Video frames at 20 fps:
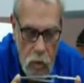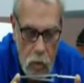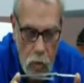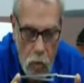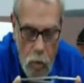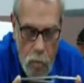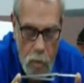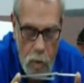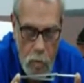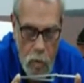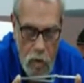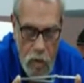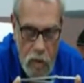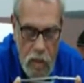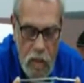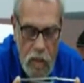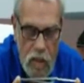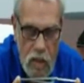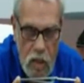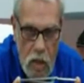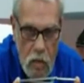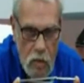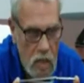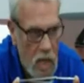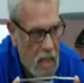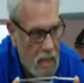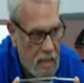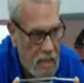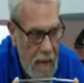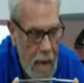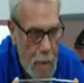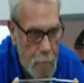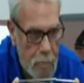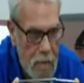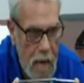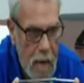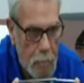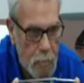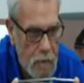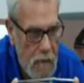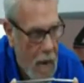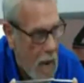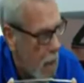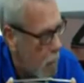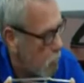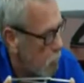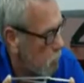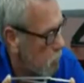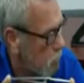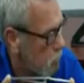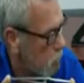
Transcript: you remember the dentist goes tap, tap, tap,